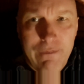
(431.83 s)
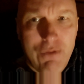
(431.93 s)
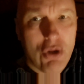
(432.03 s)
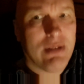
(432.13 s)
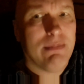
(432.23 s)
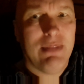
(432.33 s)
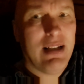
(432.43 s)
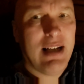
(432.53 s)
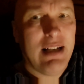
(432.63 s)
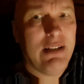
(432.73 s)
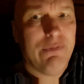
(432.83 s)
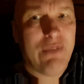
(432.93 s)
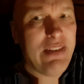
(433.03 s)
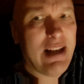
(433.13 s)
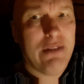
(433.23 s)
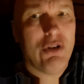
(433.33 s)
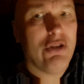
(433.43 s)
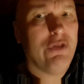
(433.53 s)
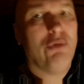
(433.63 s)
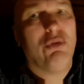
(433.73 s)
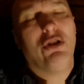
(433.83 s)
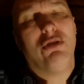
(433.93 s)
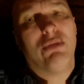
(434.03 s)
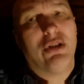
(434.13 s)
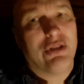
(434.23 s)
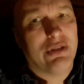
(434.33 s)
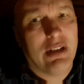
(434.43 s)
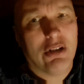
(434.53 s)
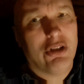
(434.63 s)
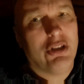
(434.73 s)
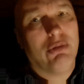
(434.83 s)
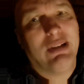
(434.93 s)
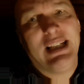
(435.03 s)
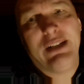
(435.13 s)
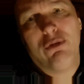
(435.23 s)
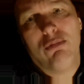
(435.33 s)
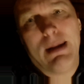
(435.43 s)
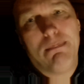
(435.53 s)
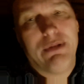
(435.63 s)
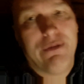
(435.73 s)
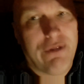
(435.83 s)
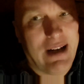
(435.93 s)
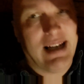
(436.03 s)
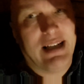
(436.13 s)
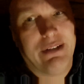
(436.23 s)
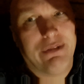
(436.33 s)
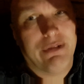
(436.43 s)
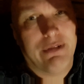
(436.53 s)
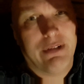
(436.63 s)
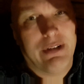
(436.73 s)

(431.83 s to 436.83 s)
Fuck. And then I've heard of a rumours. They're going to do a Lethal Weapon 5.